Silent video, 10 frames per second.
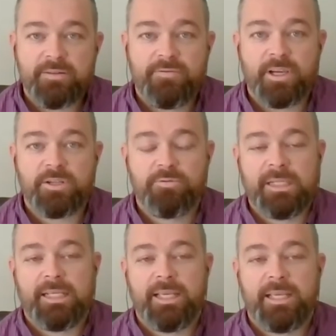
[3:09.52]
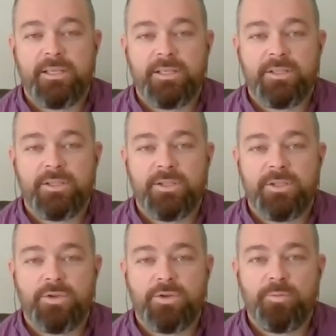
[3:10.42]
advice really is
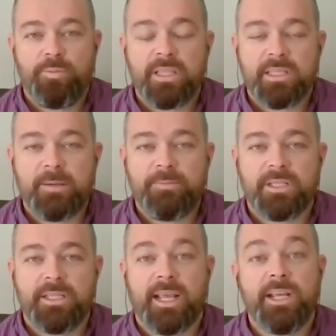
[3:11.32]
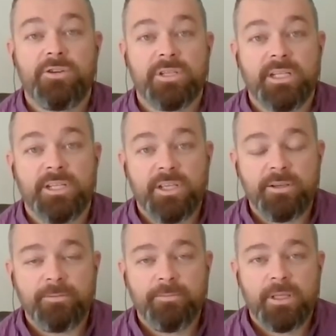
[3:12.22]
to pick the subjects that are interesting to
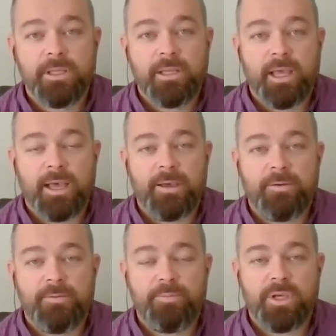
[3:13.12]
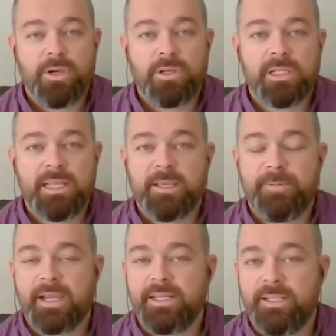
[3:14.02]
you because landscape
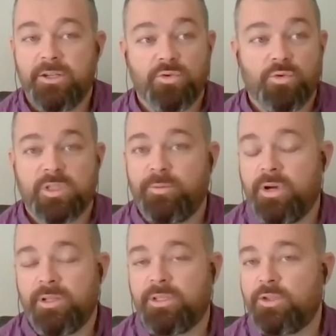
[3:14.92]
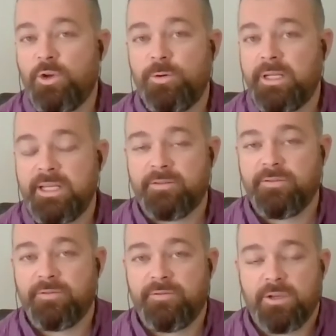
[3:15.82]
architecture draws upon so many
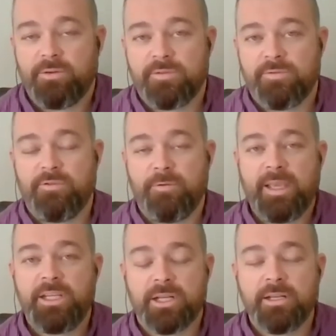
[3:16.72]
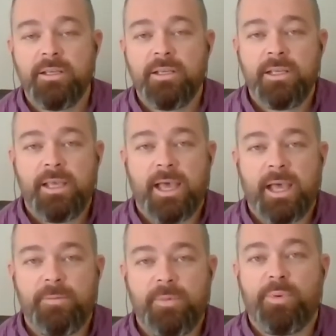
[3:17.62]
different fields of information
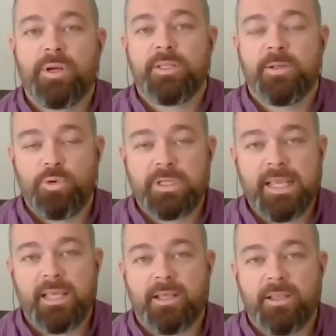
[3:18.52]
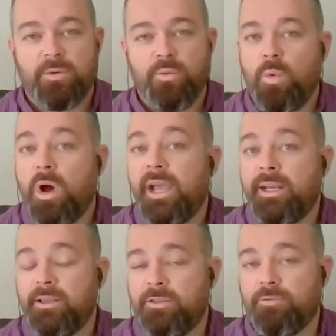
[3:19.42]
and brings them all together. The
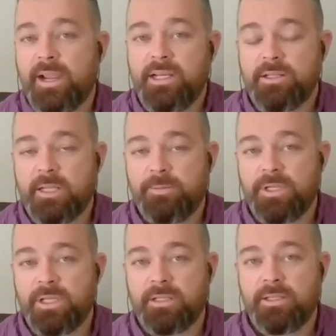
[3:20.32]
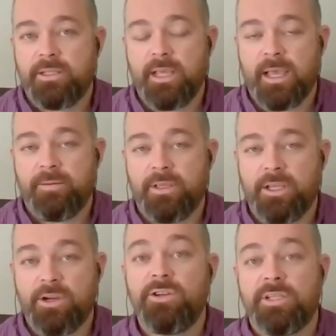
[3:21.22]
wider the range of subjects that
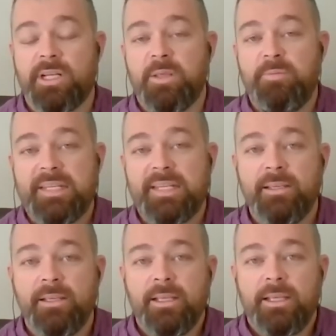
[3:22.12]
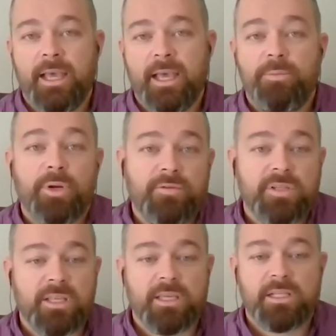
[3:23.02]
you're interested in, the better. But
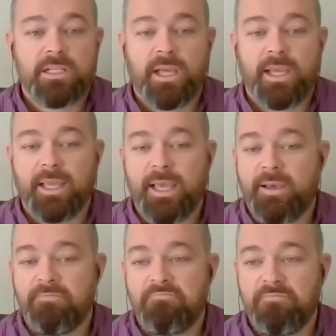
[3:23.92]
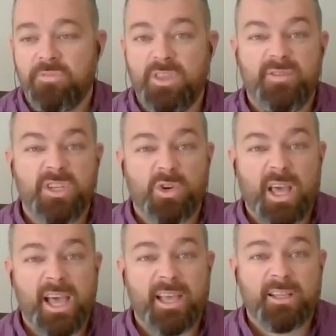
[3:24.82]
obviously things like the visual
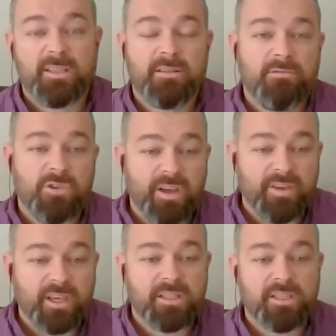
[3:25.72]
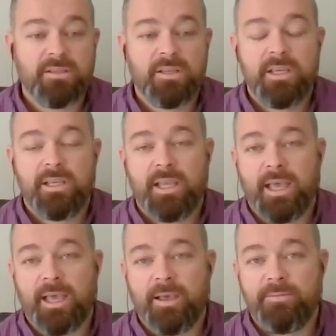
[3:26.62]
arts, graphics,
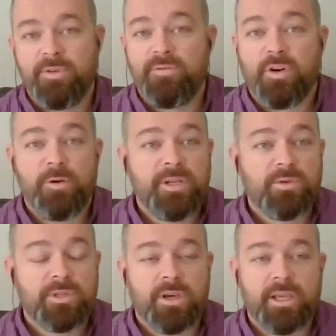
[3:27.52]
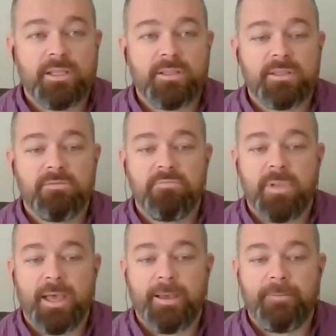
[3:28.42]
environmental science,
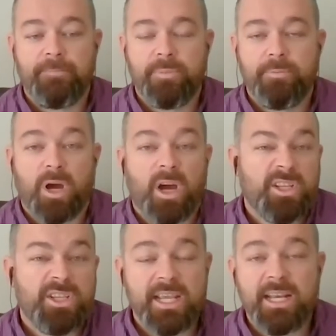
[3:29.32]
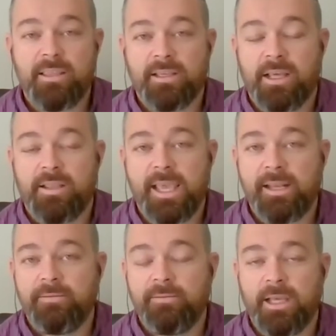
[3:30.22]
biology, anything like that
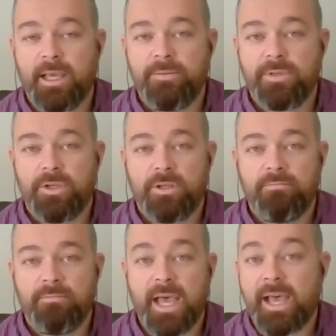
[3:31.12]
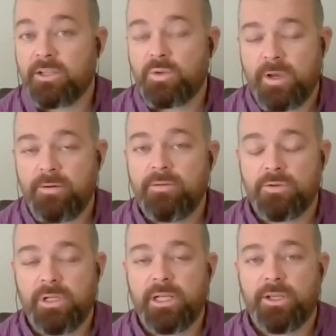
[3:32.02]
is good. Art as well is
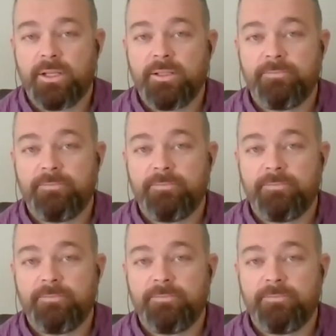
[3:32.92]
really good.